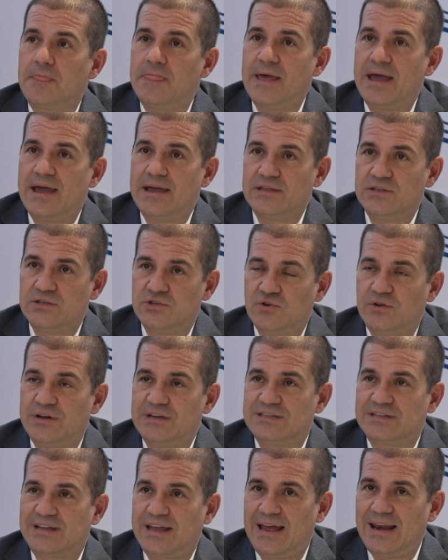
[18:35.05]
then your
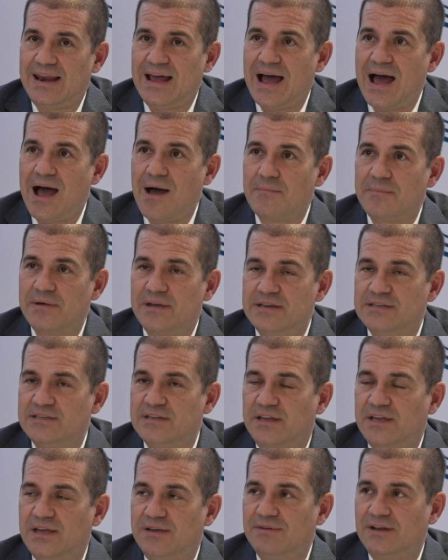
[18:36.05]
scale up is
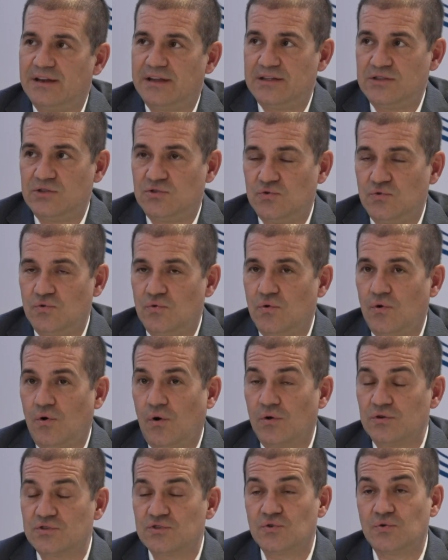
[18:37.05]
equivalent to
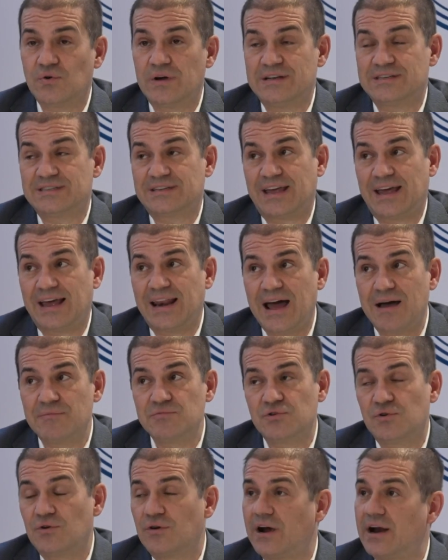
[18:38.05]
also scale
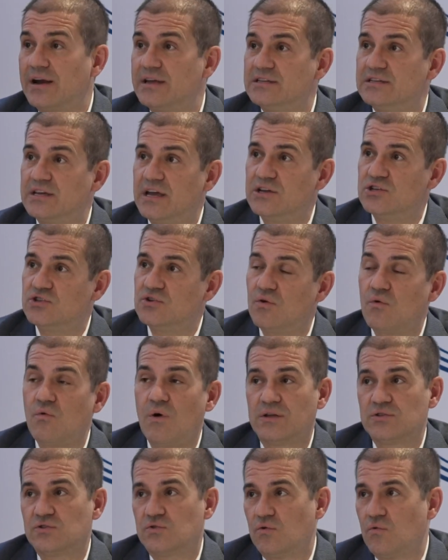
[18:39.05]
up your organization
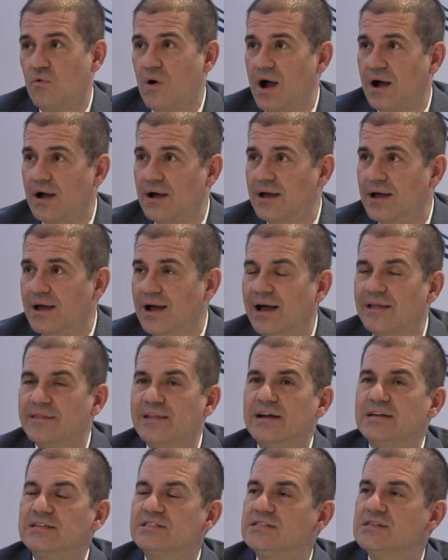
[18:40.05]
one-to-one, and
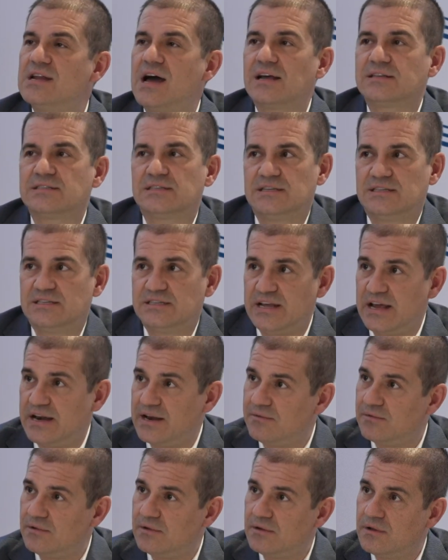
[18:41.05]
that is not
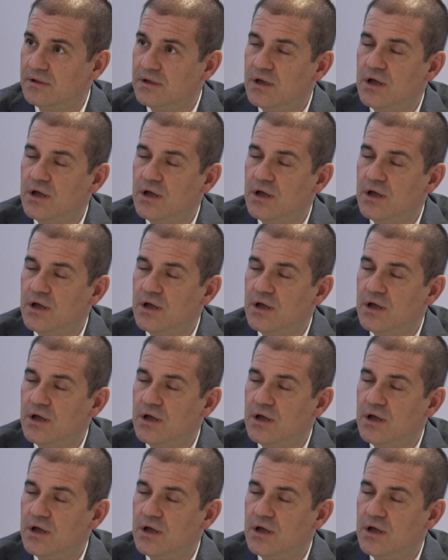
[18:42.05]
sustainable.